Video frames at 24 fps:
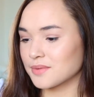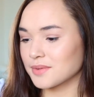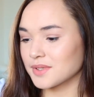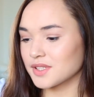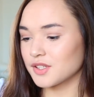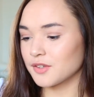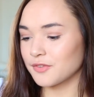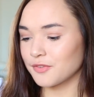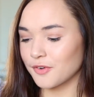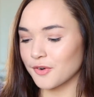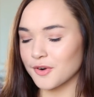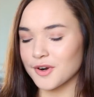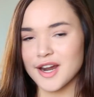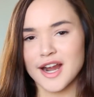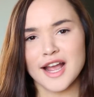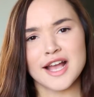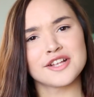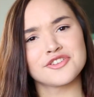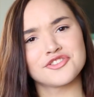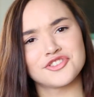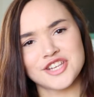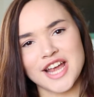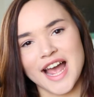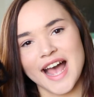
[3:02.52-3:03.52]
was for
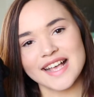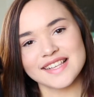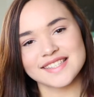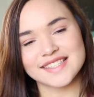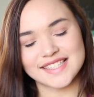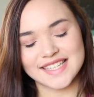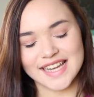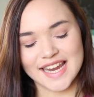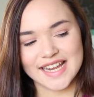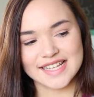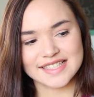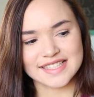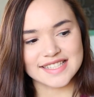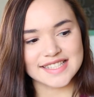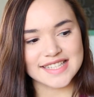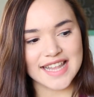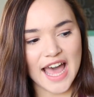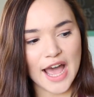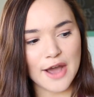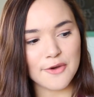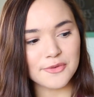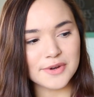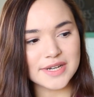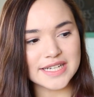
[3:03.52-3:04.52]
a jazz dance
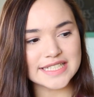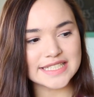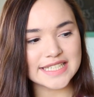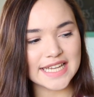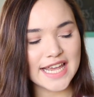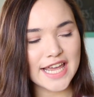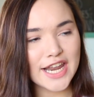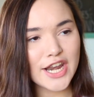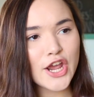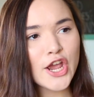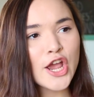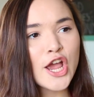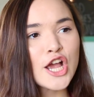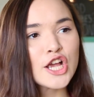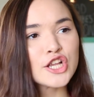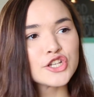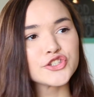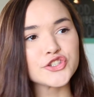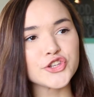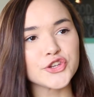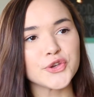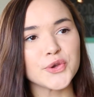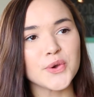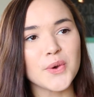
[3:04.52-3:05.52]
that we did
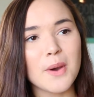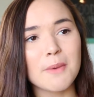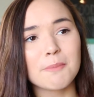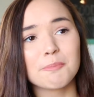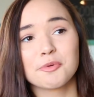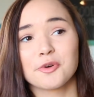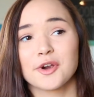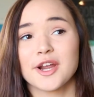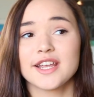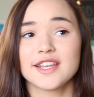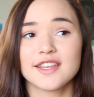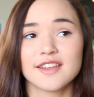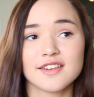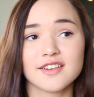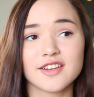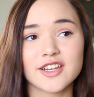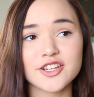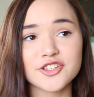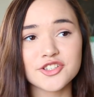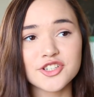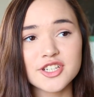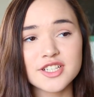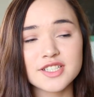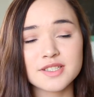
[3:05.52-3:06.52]
to Breaking
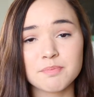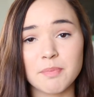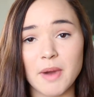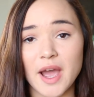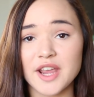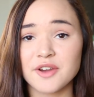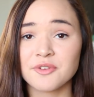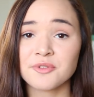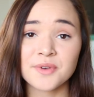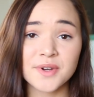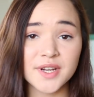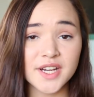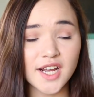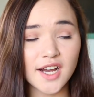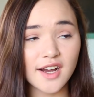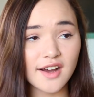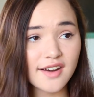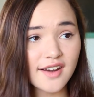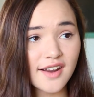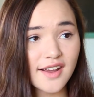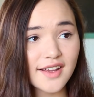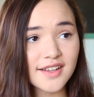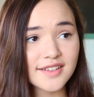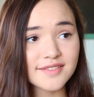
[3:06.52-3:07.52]
Dishes by
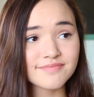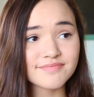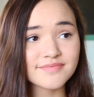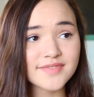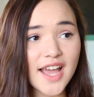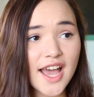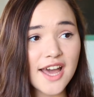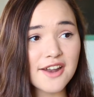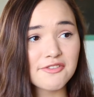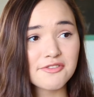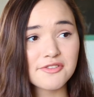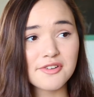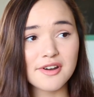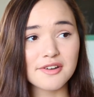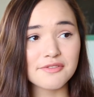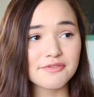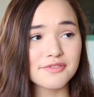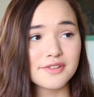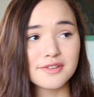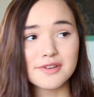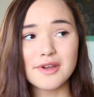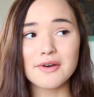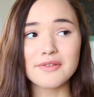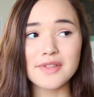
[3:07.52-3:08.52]
Rihanna. I don't know if
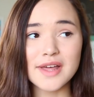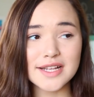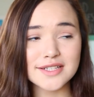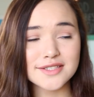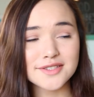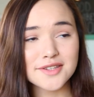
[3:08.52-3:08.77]
you know that